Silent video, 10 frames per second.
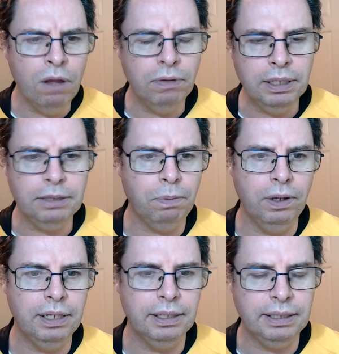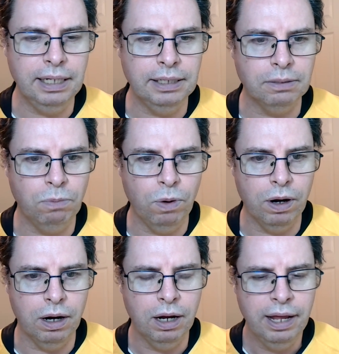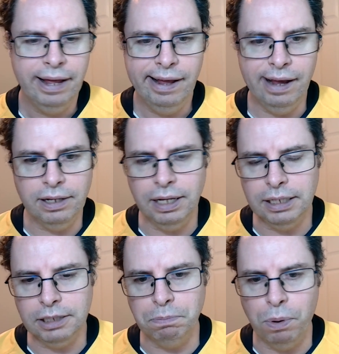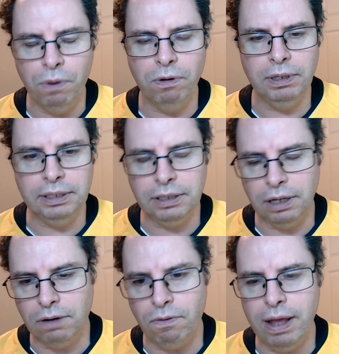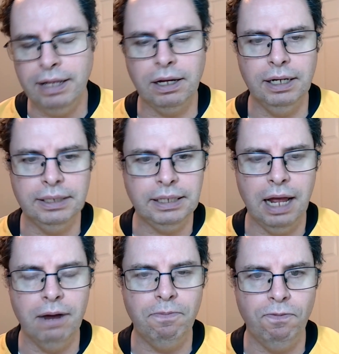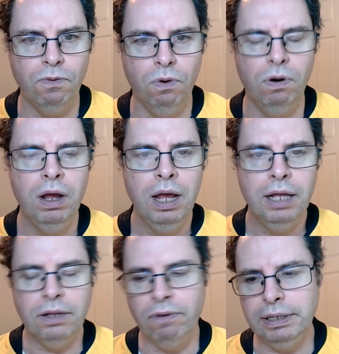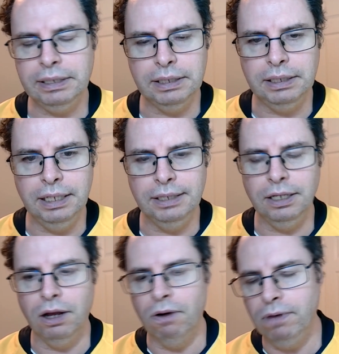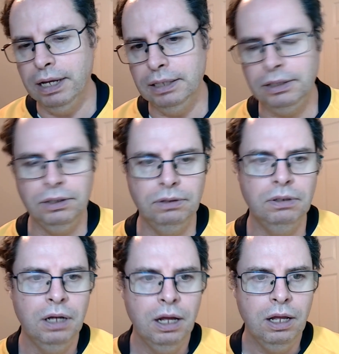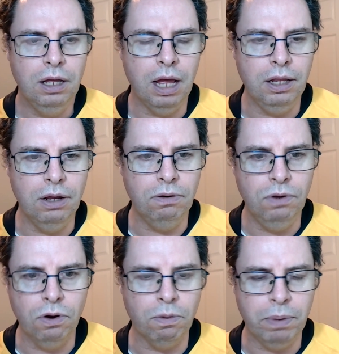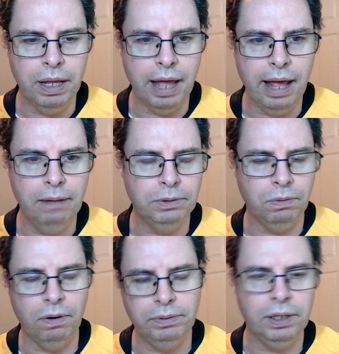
you know, at this point of the season where I think it's important. It's a great kind of setup for the rest of the season going into, you know, European games. We're